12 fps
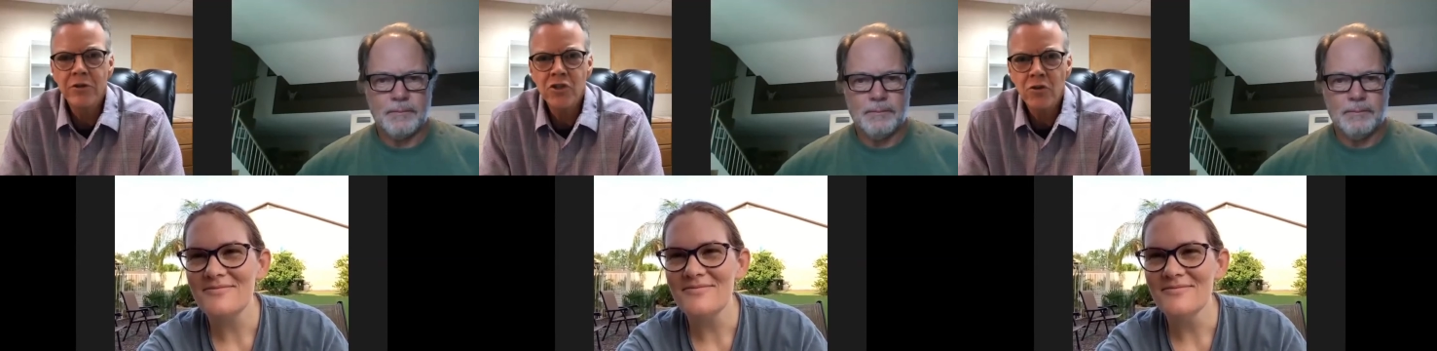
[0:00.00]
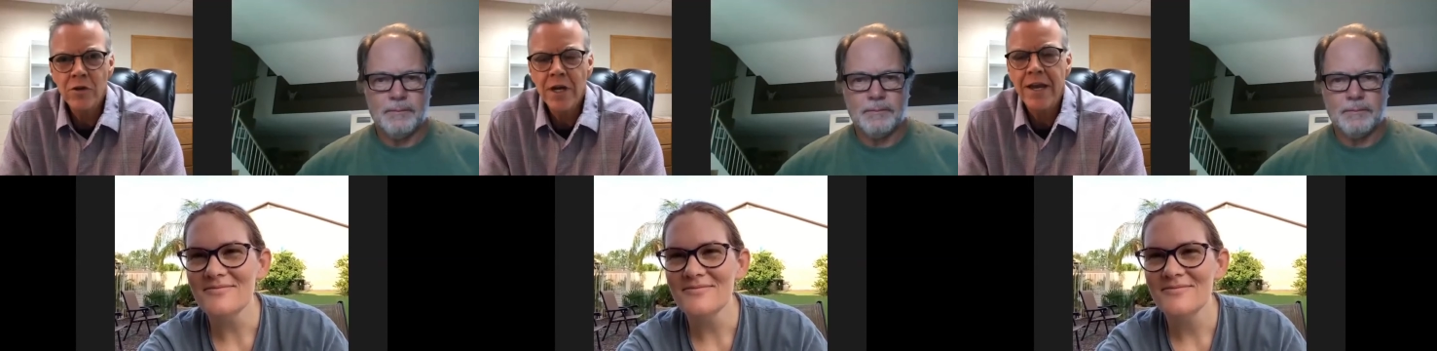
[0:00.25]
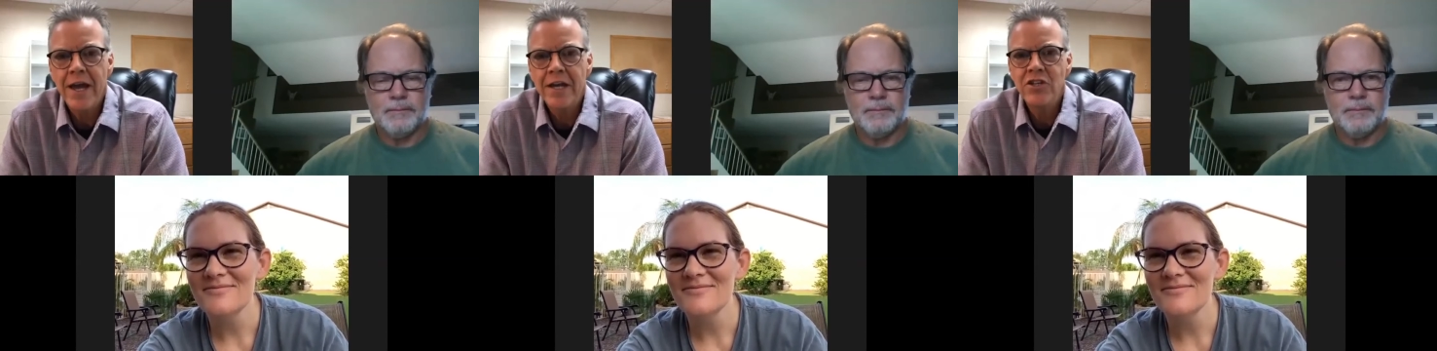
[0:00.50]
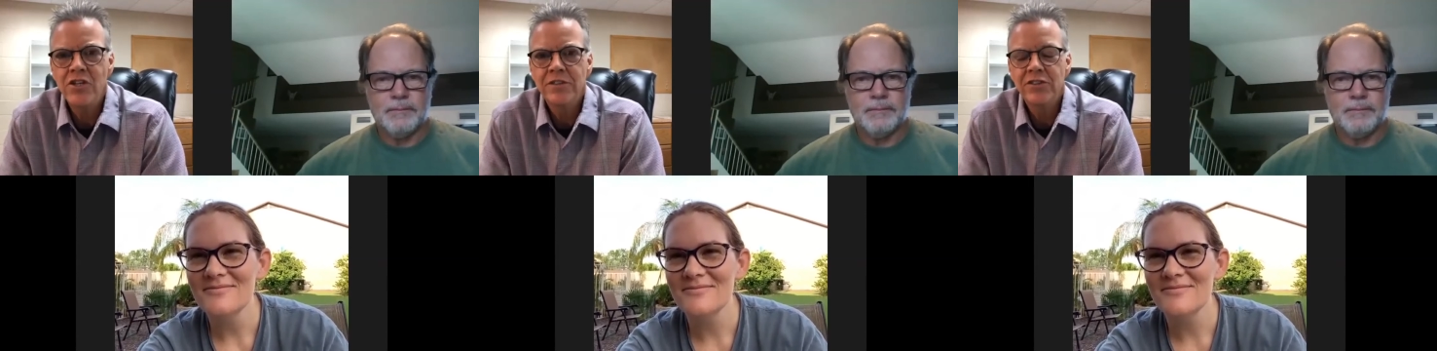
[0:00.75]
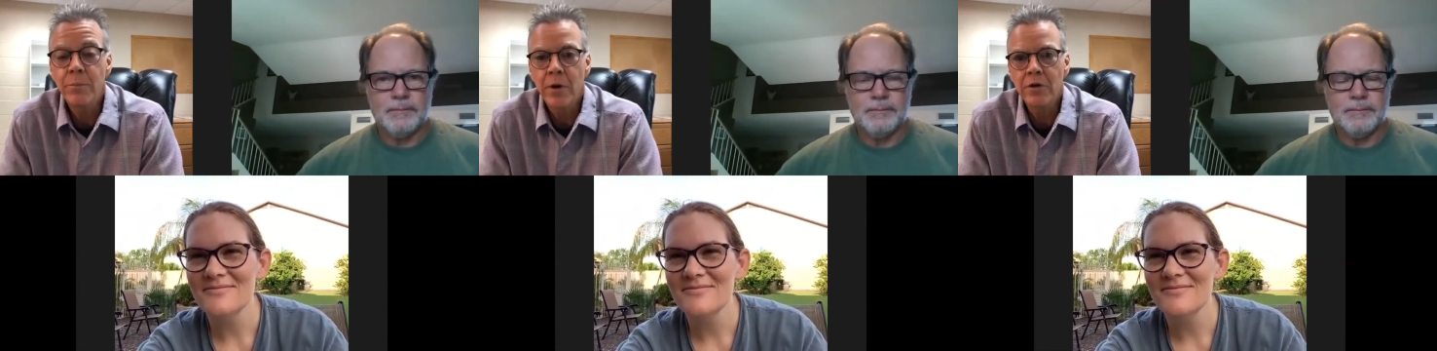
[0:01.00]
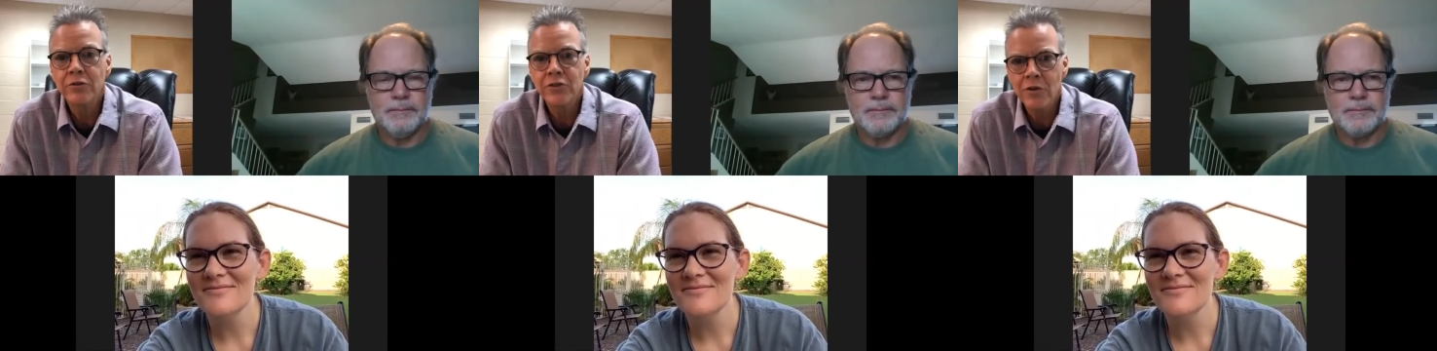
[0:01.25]
Speaker 1: connections, the
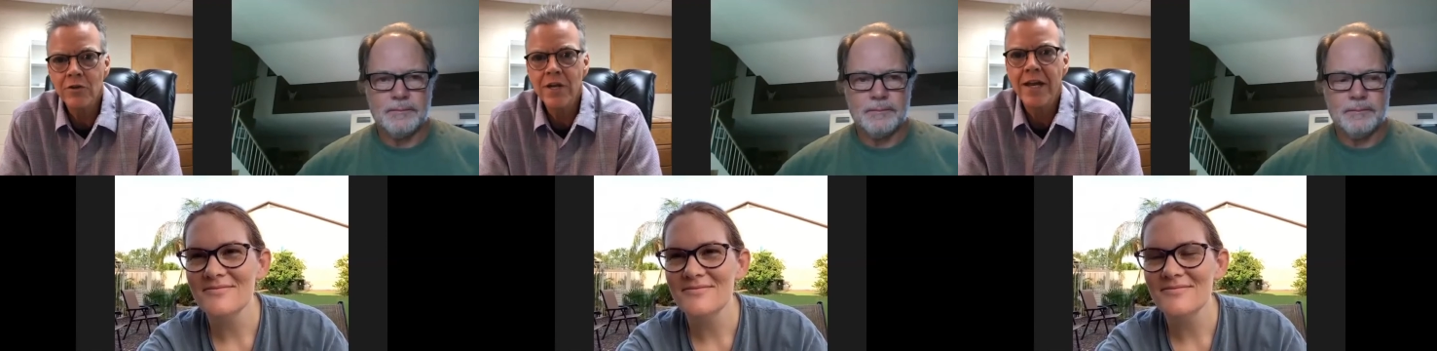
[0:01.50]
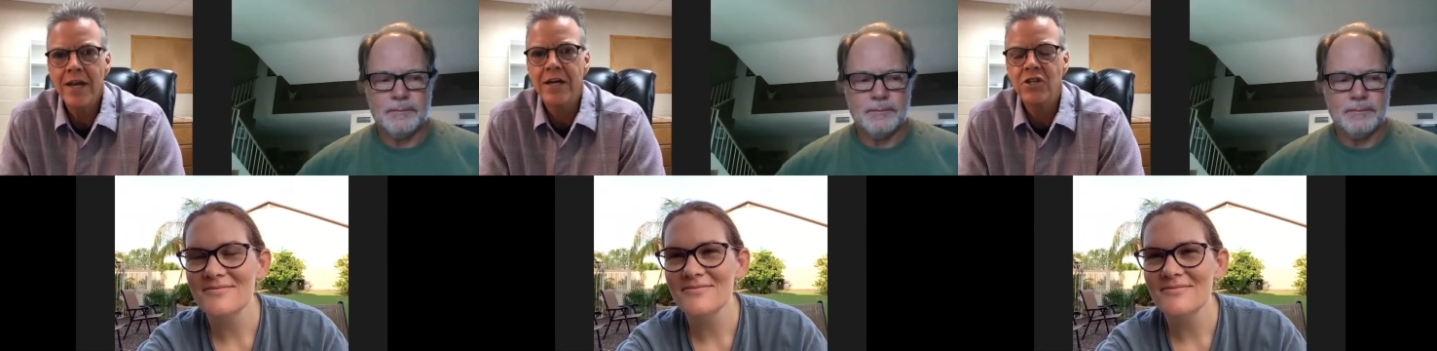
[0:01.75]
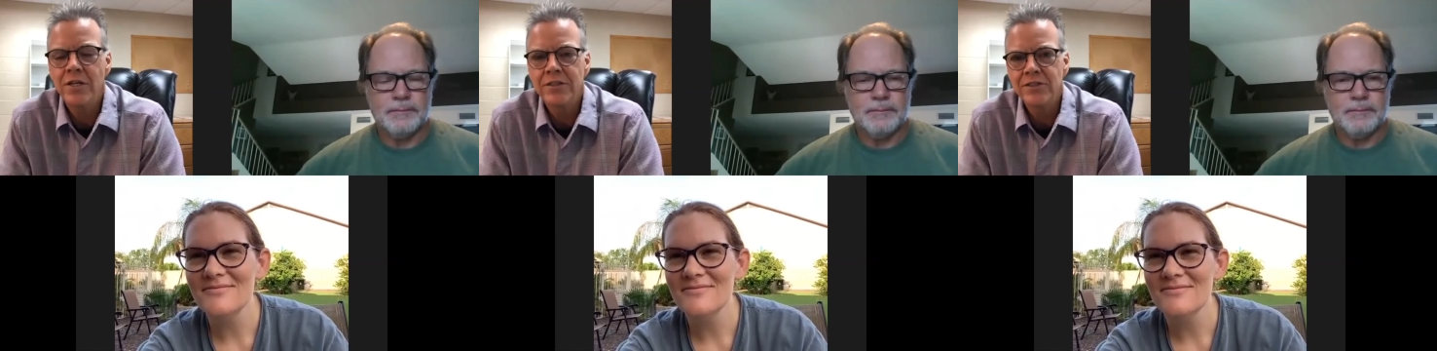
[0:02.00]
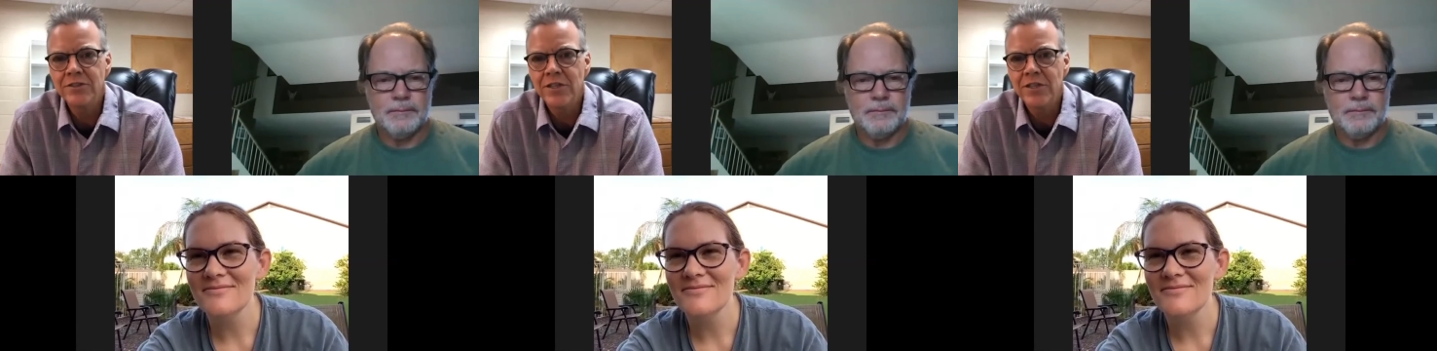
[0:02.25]
personal connections.